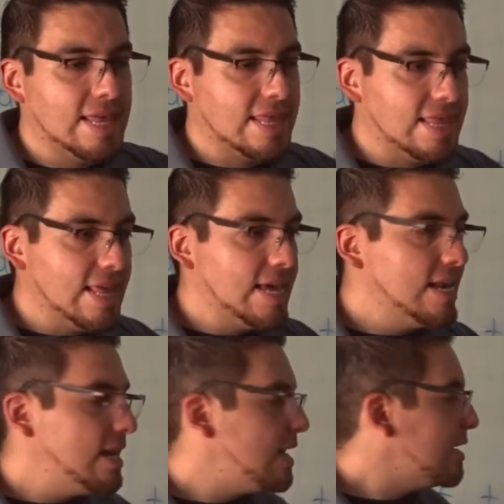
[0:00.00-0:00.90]

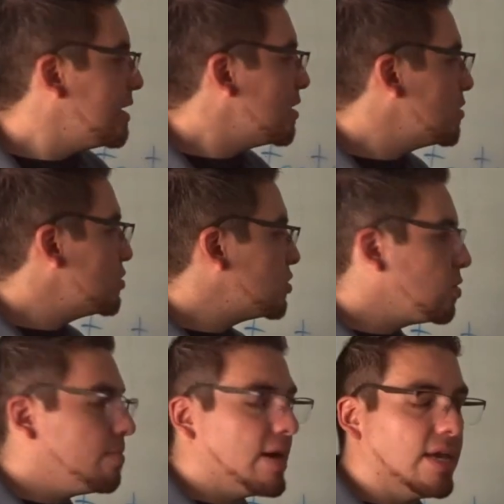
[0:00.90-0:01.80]
then I can
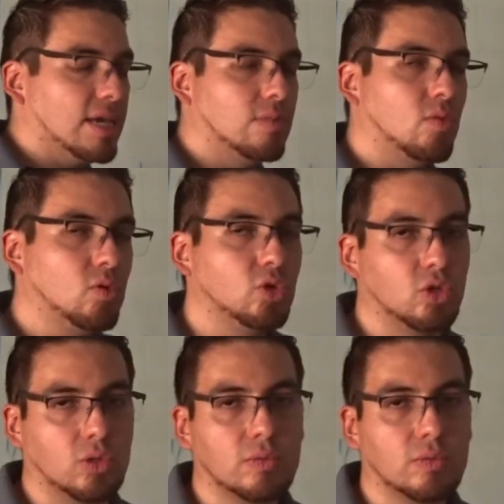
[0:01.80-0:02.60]
control my emotion.